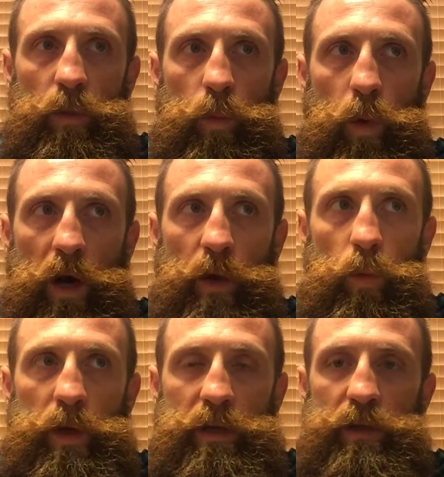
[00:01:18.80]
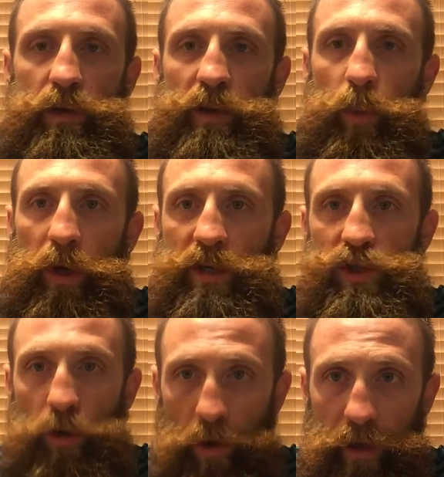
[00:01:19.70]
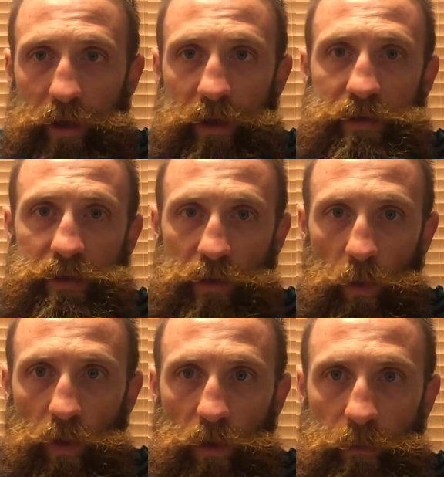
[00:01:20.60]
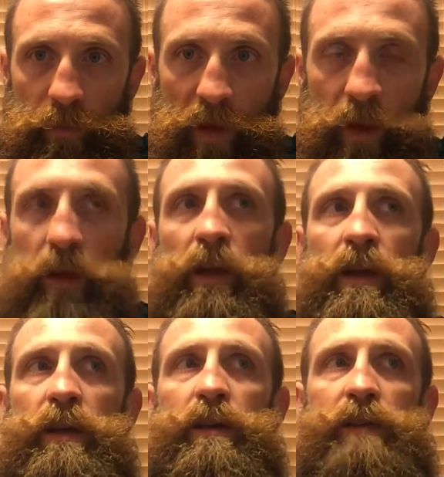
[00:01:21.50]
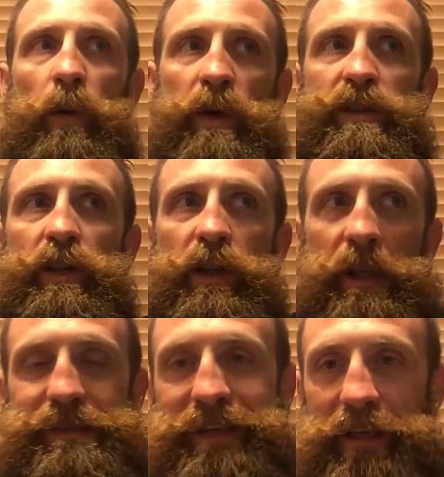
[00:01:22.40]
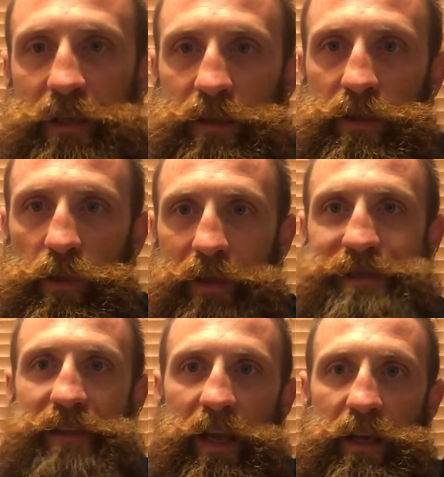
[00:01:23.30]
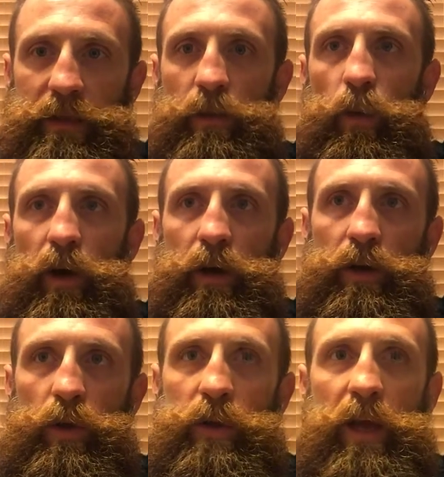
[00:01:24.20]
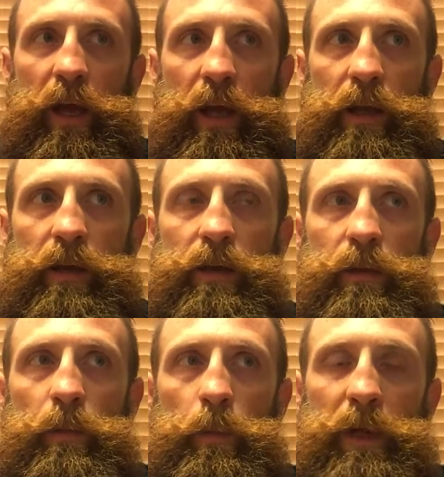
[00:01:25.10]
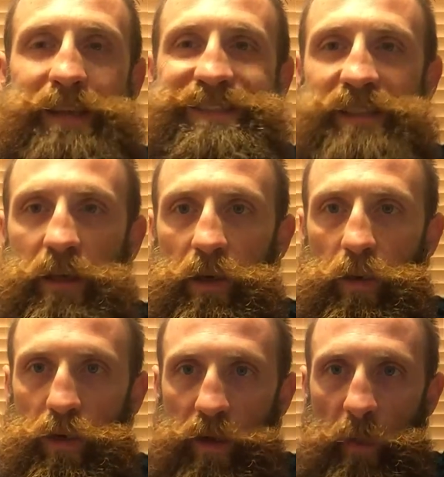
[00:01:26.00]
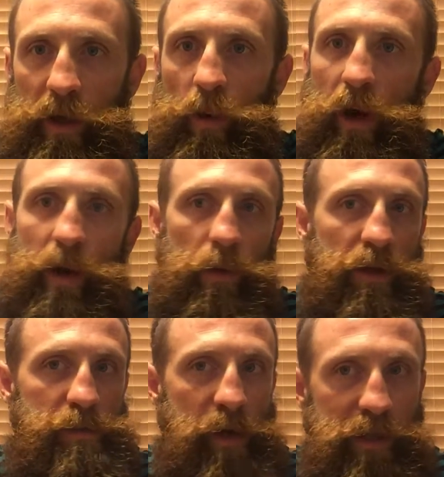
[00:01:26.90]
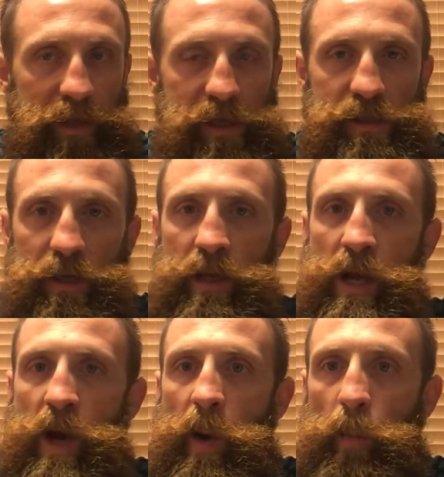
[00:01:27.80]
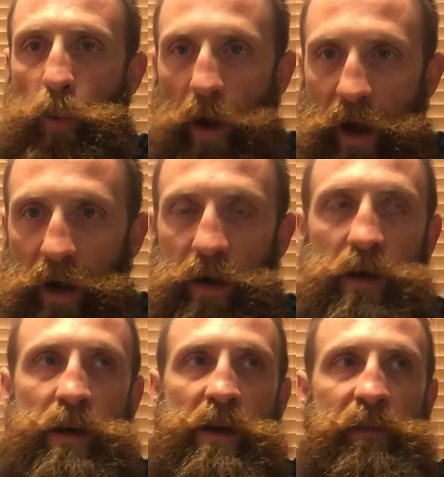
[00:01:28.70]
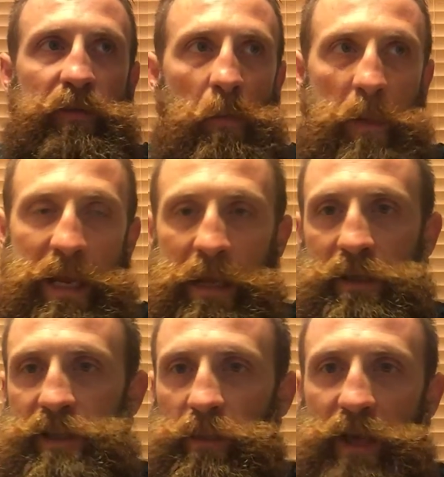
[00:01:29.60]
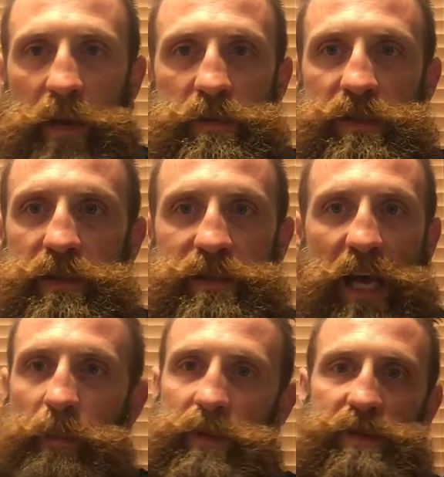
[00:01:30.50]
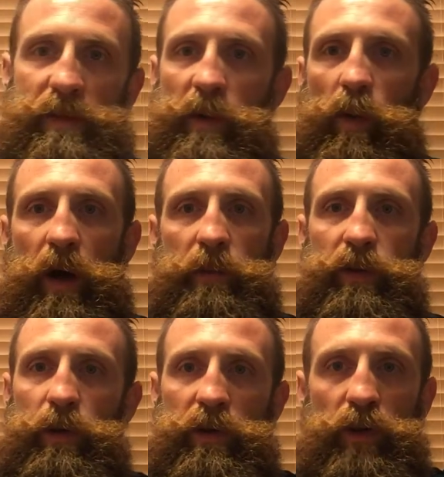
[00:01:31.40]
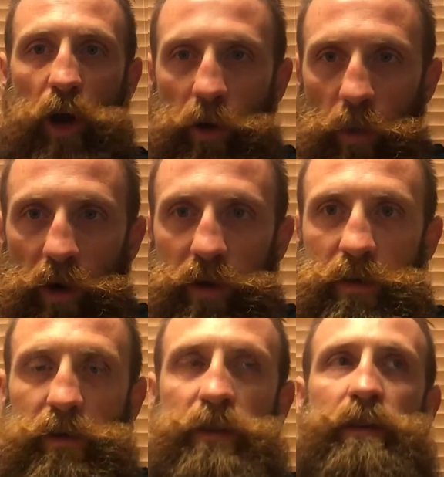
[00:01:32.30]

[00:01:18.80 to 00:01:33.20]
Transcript: what we do to bring joy into the world. So I want you to do this. Get into a state where you can be still, where you can be quiet, whether it's meditation, prayer. For me, sometimes this happens to me while I'm doing yard work